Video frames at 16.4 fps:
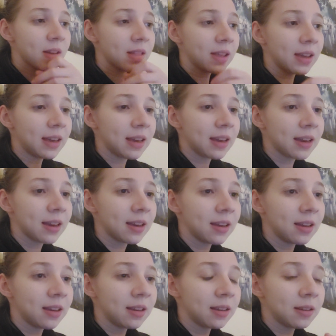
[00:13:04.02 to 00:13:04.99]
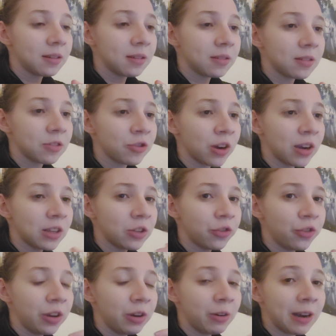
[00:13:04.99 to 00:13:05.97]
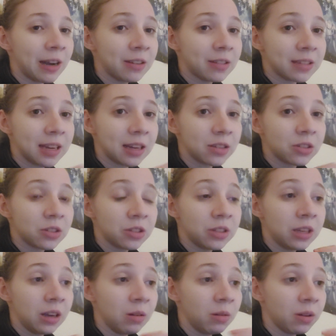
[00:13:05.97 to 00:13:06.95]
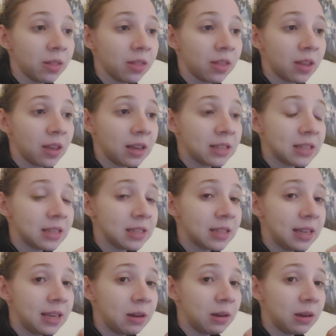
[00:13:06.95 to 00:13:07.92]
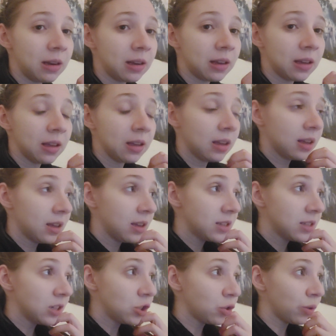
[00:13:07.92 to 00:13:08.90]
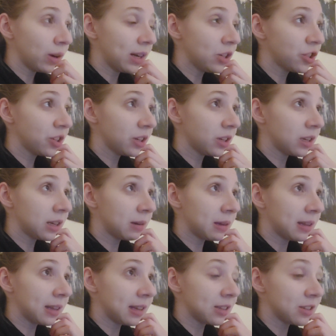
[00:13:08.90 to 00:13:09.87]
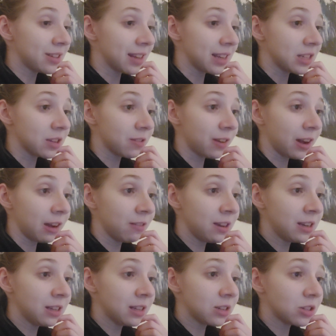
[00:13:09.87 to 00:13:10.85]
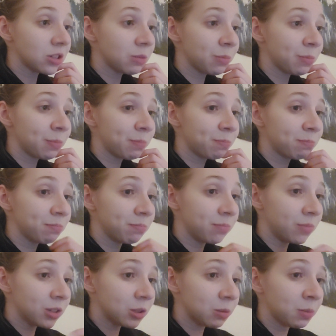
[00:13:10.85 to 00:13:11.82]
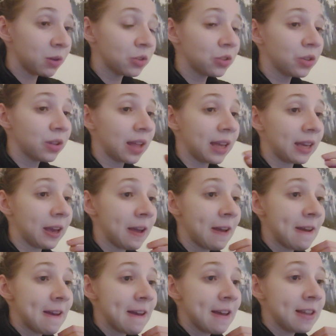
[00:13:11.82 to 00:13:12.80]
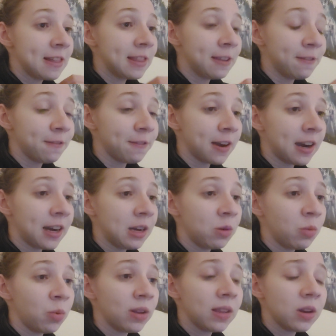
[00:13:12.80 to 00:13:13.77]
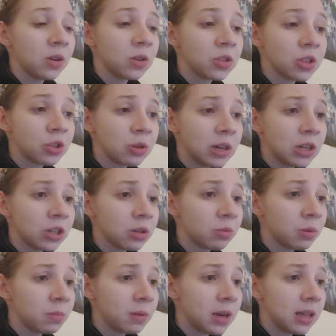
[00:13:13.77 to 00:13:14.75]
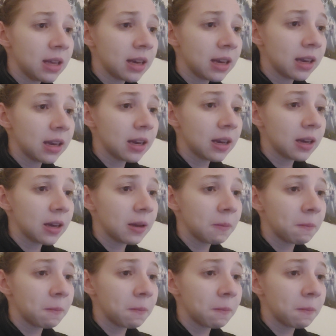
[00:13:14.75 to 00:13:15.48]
like trying to figure out how to deal with the existing situation and like surviving, we're supposed to like define what a good situation would be like.